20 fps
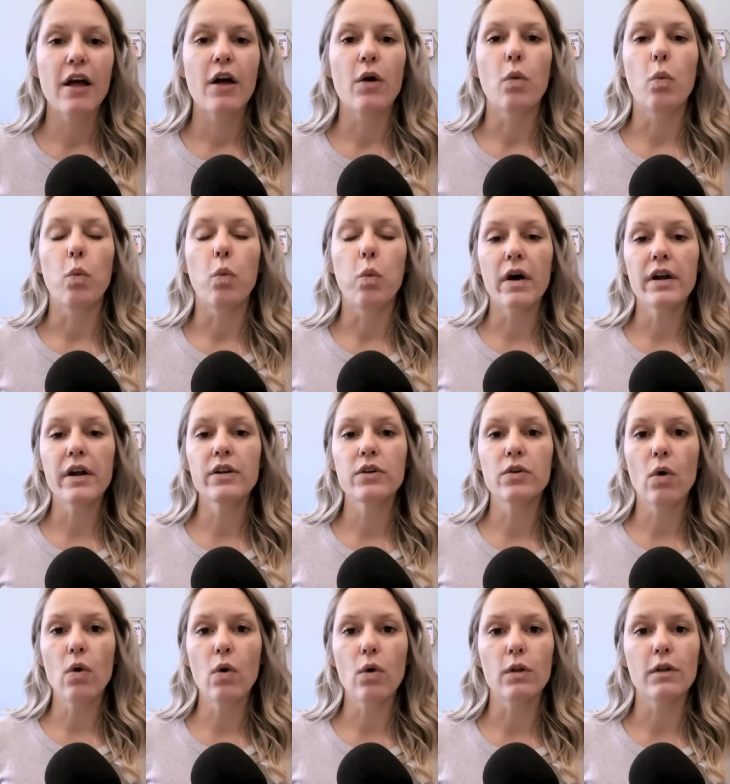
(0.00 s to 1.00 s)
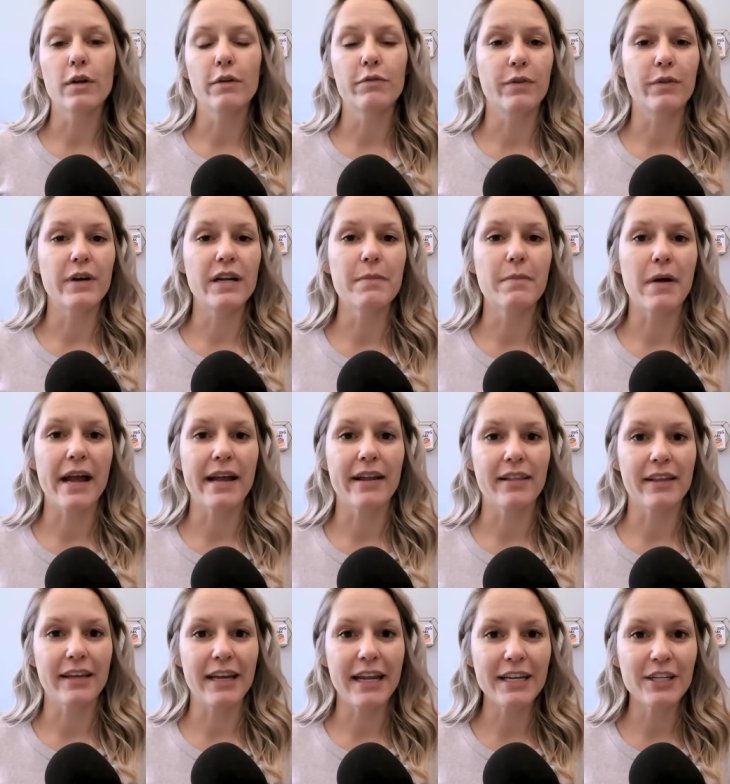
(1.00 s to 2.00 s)
one goal of
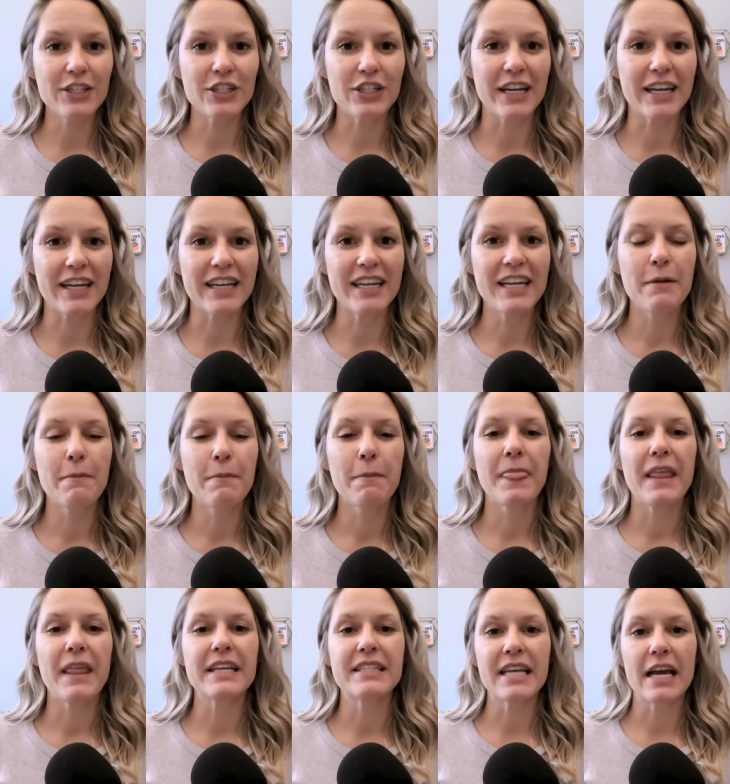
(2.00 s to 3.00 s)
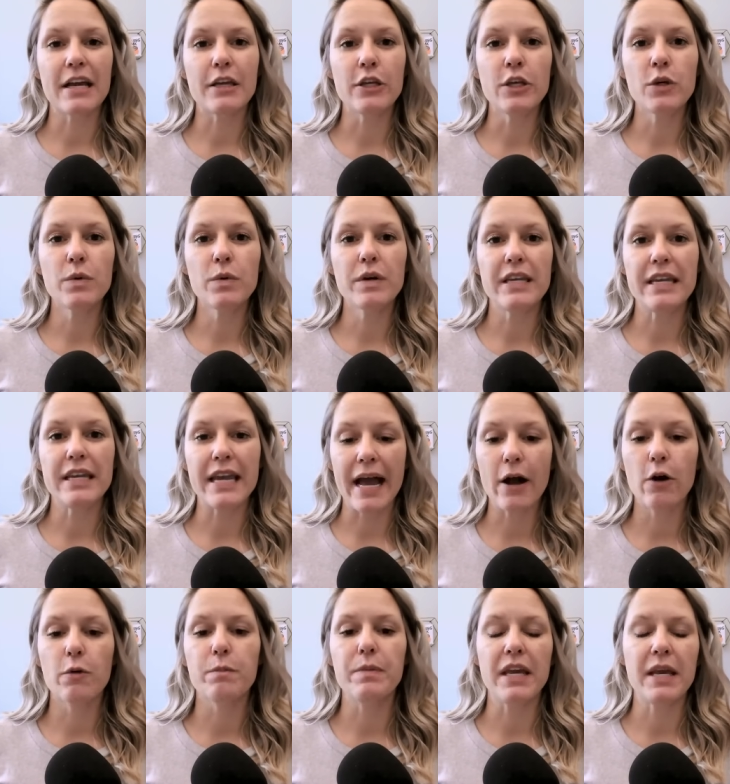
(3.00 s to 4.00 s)
remyelination is that you would
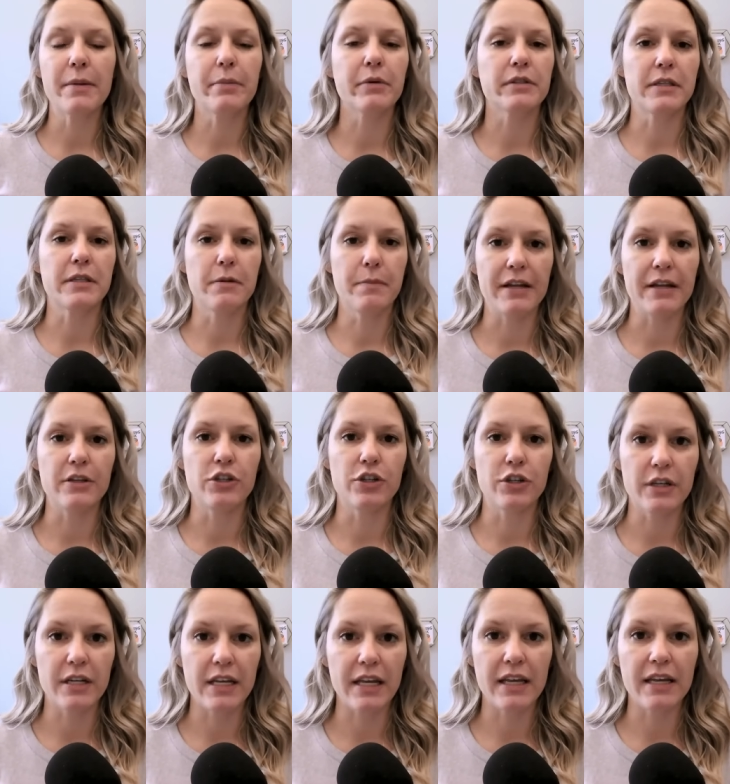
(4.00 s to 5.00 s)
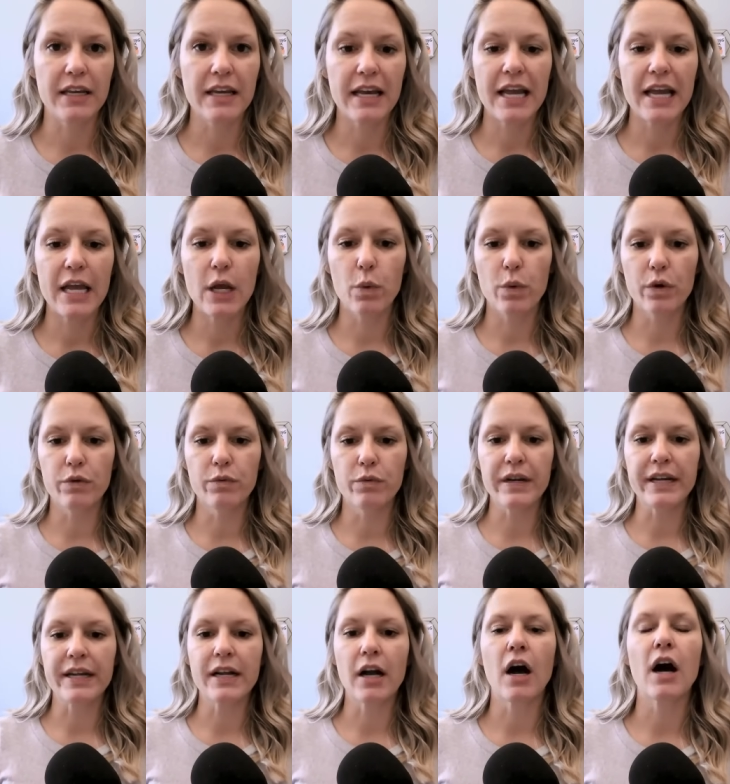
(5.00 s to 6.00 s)
now be able to bend your knee. It would
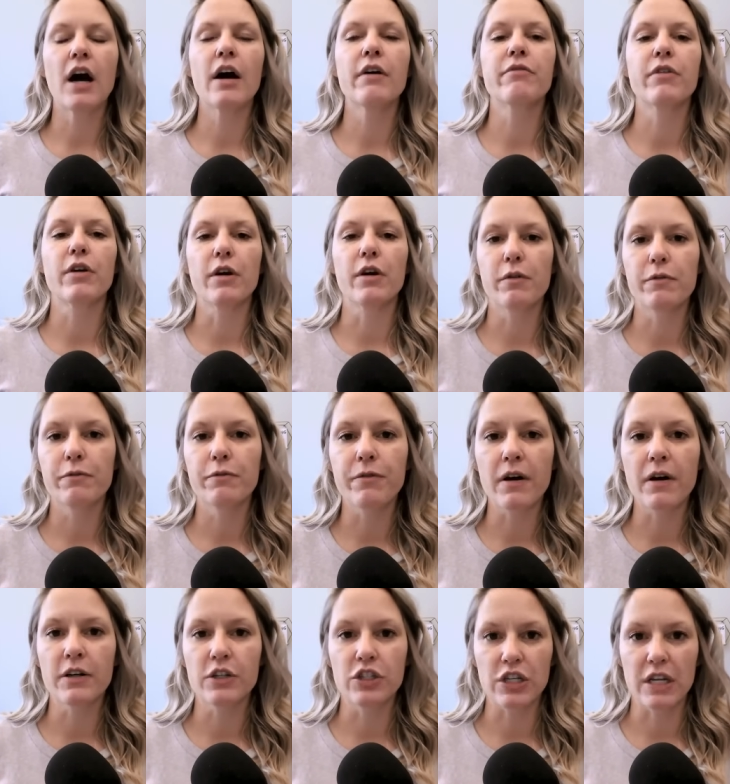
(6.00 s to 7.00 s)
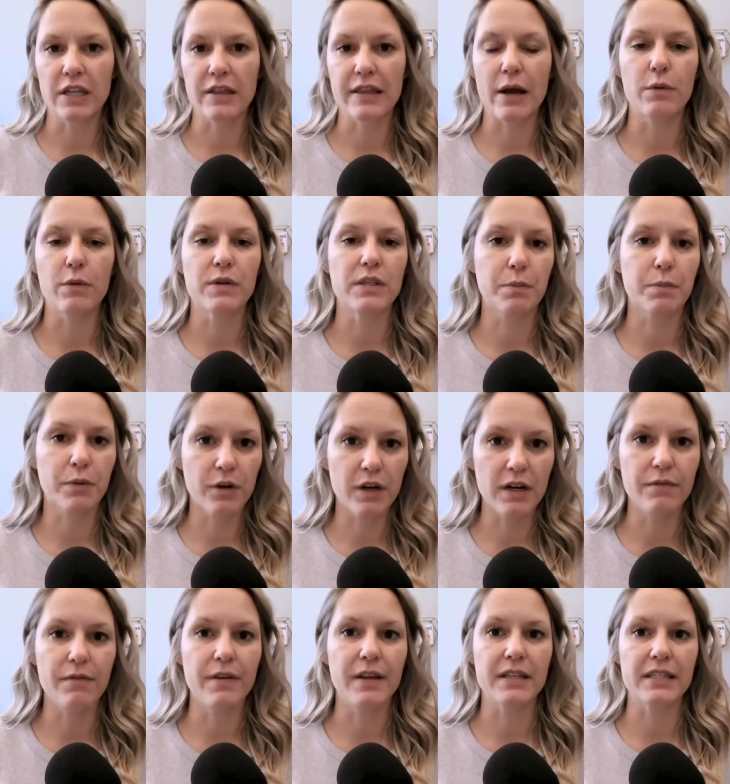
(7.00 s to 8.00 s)
recover function that was
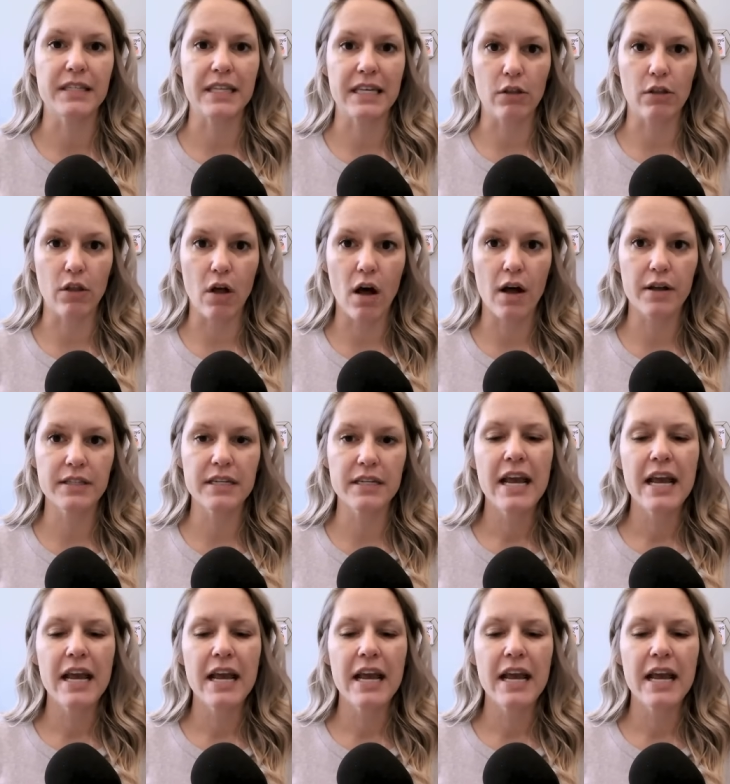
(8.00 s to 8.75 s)
previously lost.